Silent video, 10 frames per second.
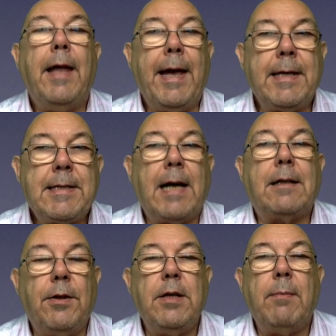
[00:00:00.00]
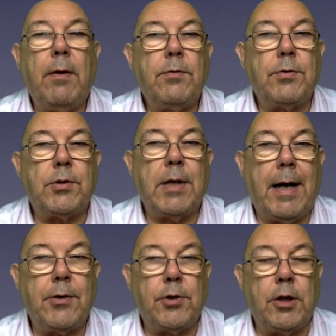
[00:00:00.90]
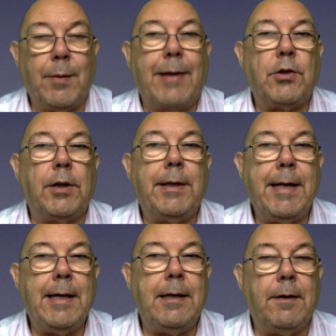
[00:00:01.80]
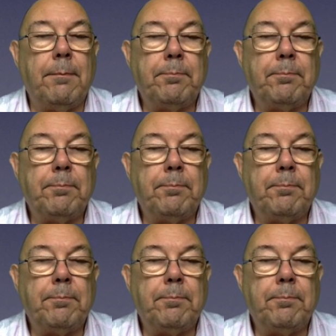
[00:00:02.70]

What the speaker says: exactly the amount of starch that you actually need.